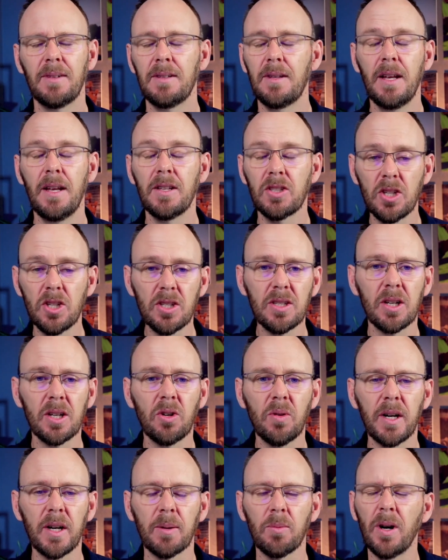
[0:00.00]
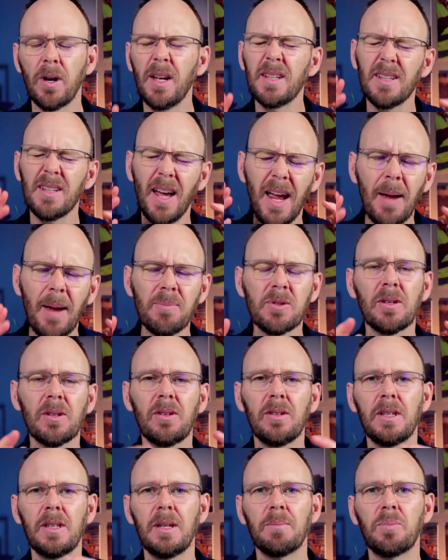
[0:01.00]
It's just incredible. It's
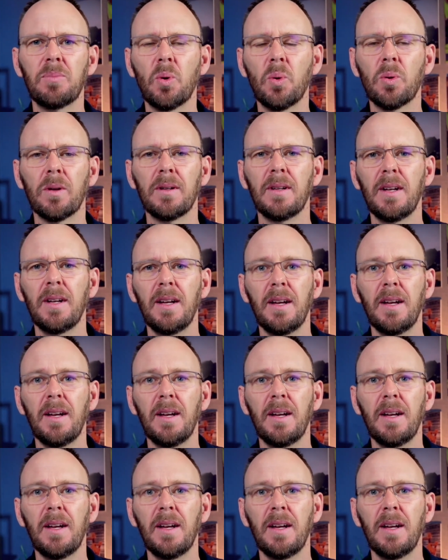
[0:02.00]
absolutely important.